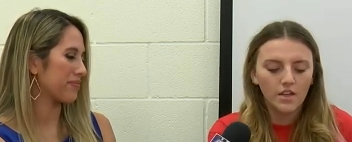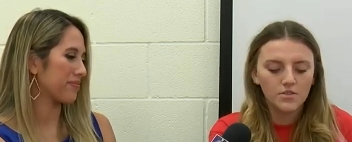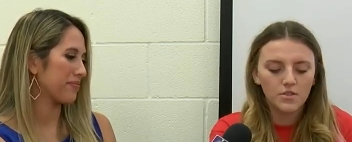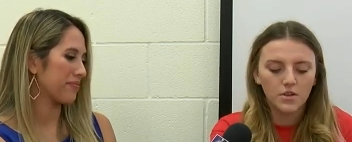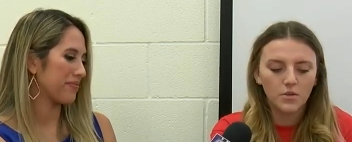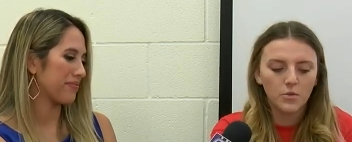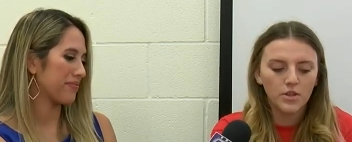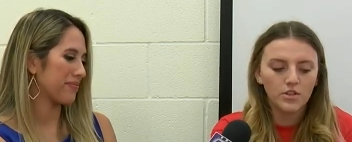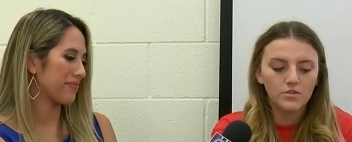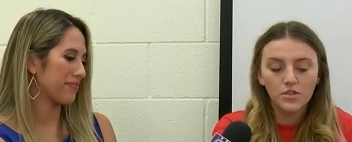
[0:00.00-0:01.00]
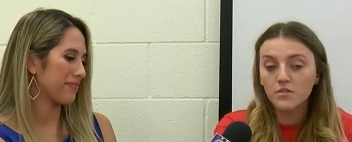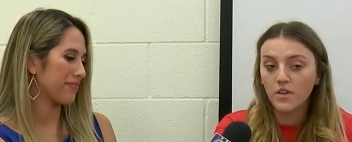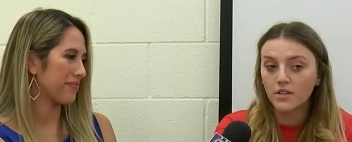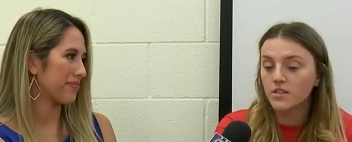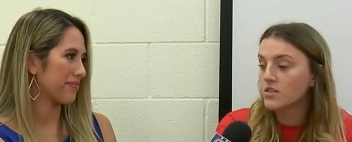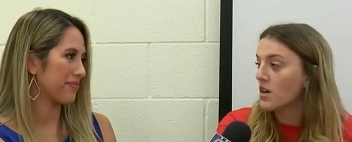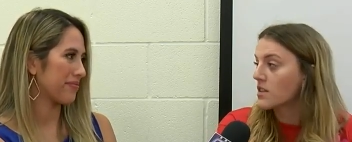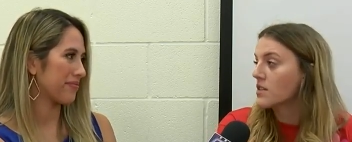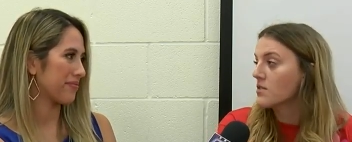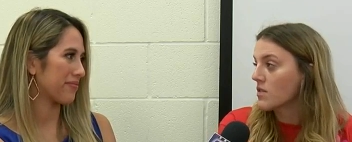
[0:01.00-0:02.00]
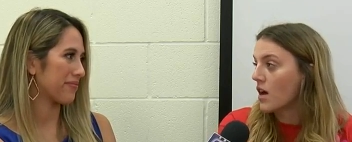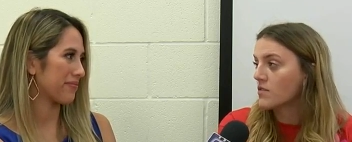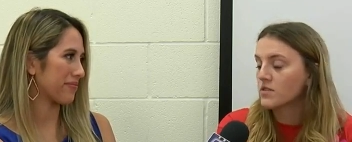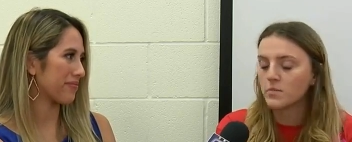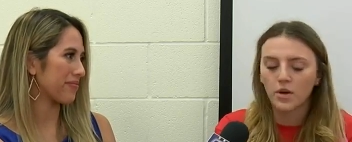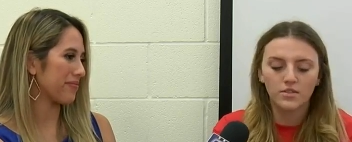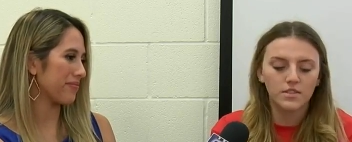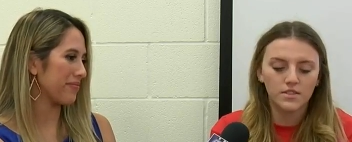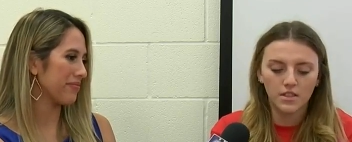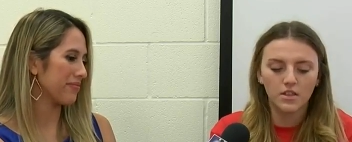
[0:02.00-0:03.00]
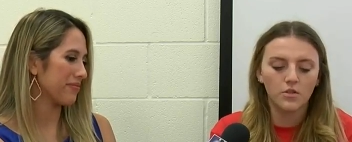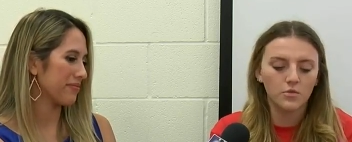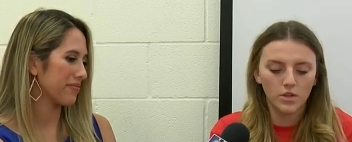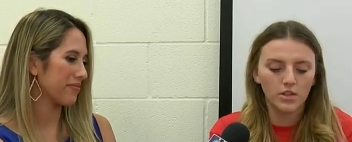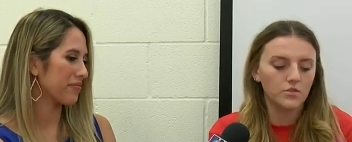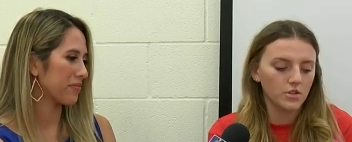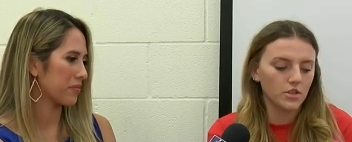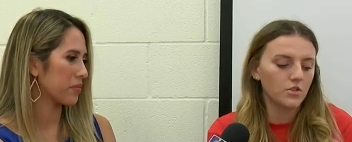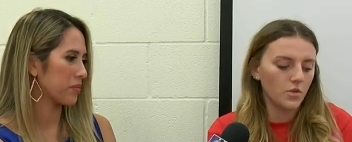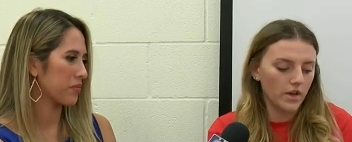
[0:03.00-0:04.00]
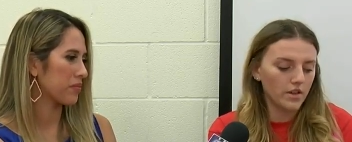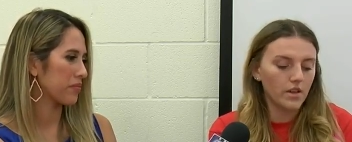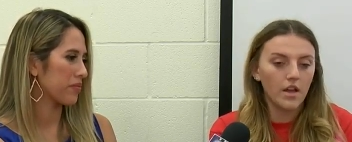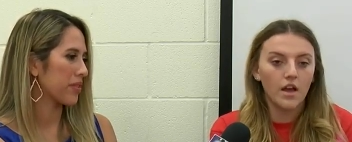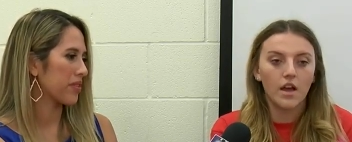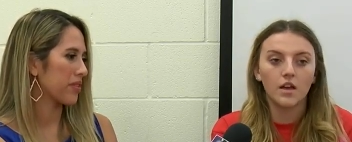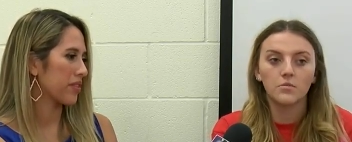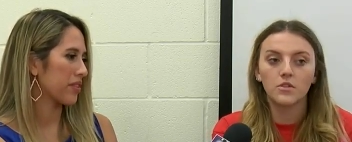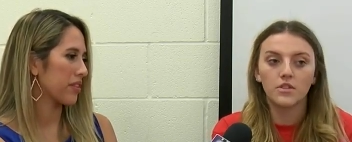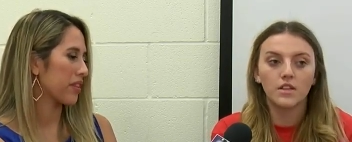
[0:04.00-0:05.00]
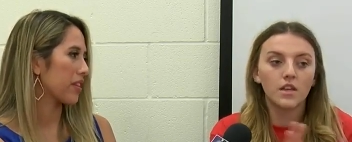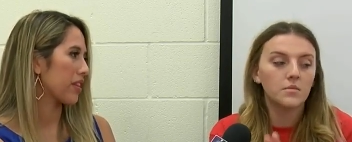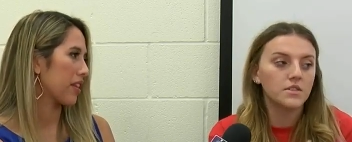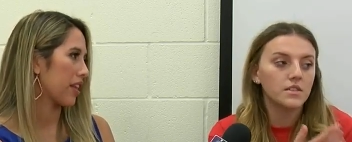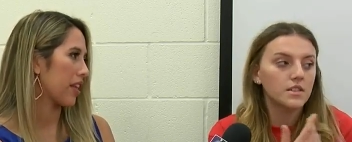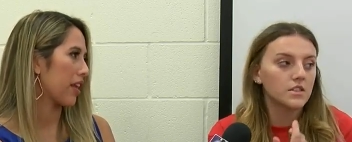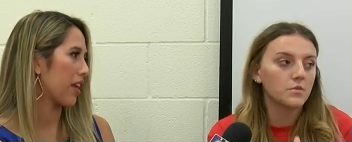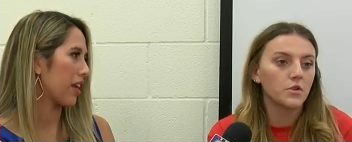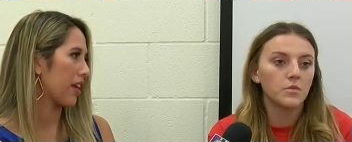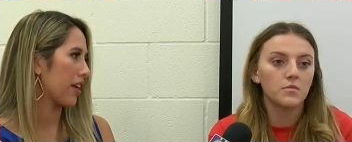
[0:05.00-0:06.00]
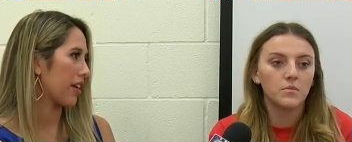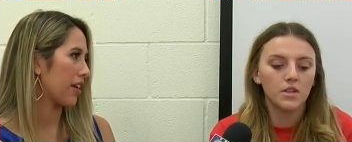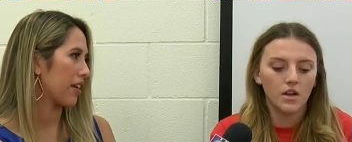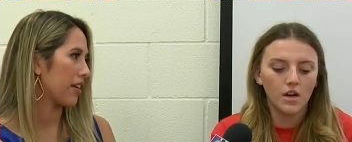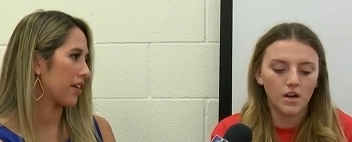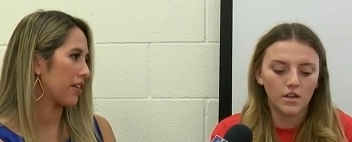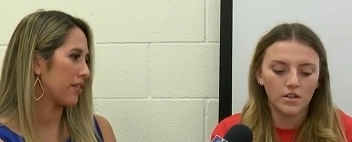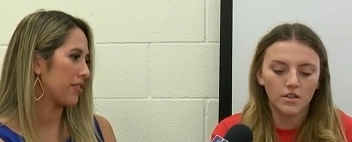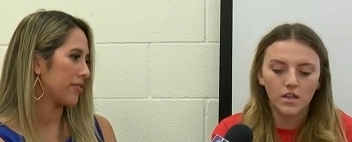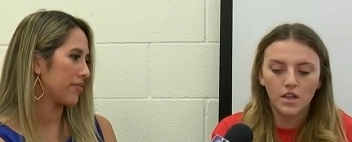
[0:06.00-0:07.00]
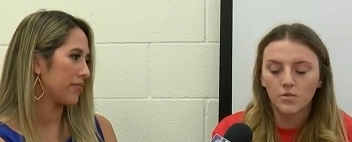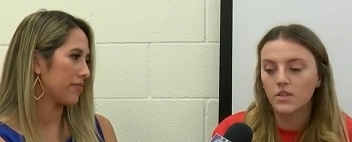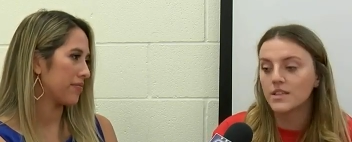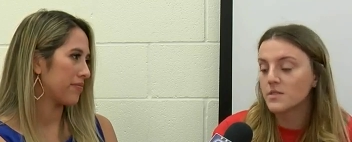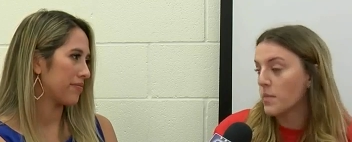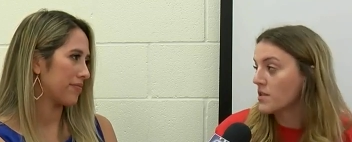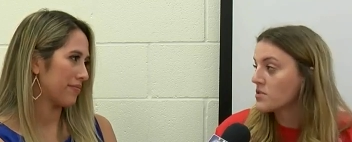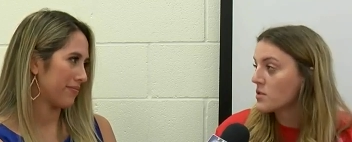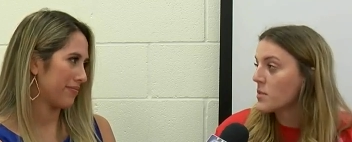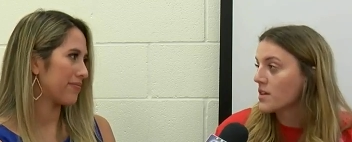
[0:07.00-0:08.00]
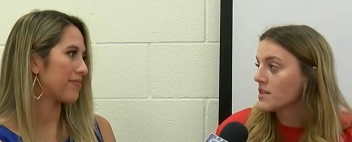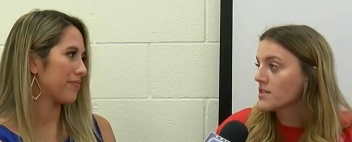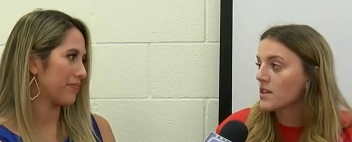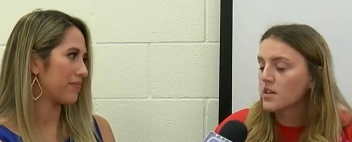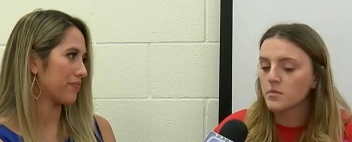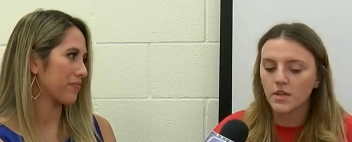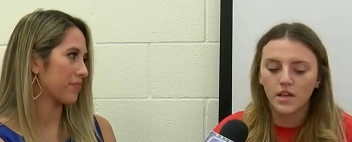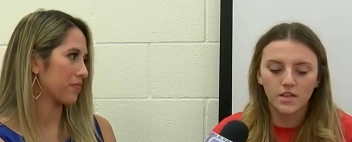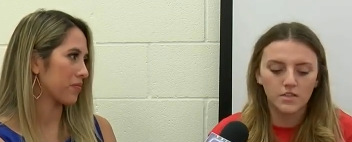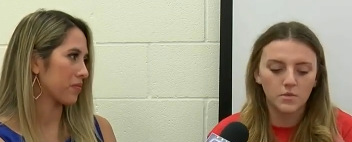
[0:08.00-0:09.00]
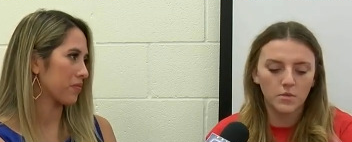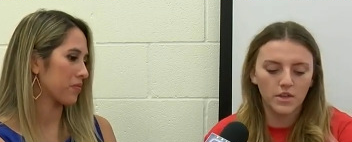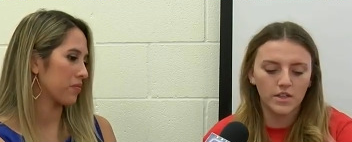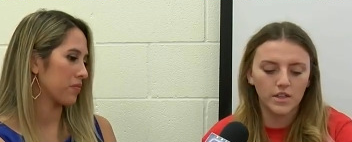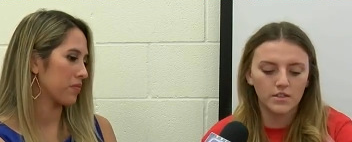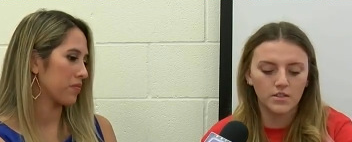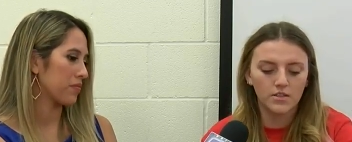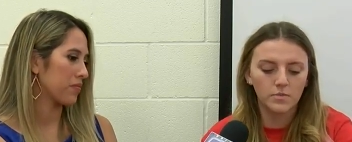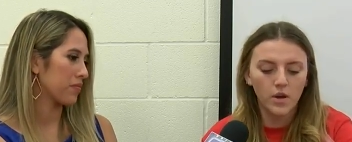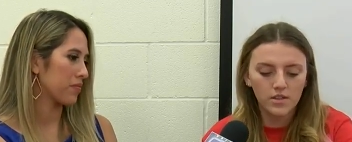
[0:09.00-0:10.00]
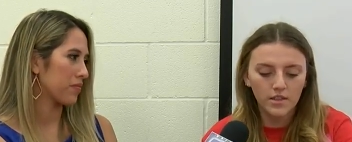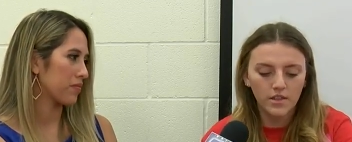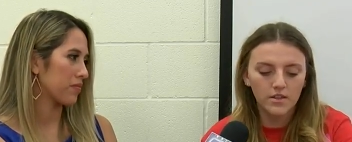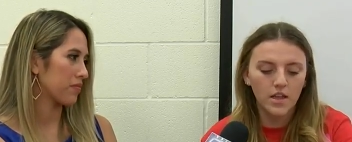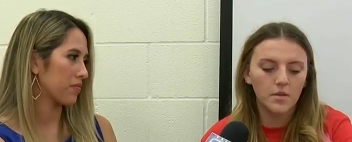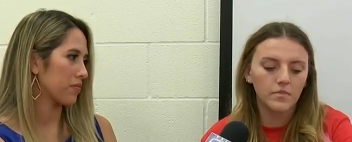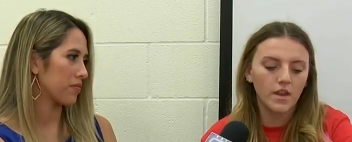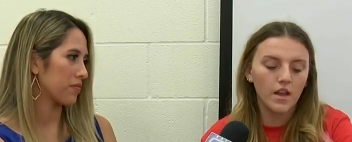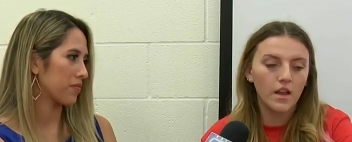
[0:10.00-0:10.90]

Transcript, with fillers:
Speaker 1: So, when you do find the dog that you love, the process is going to go really, really quick. Um, you'll then come into this room and meet our really special buddies here because we want to get a little spotlight on them.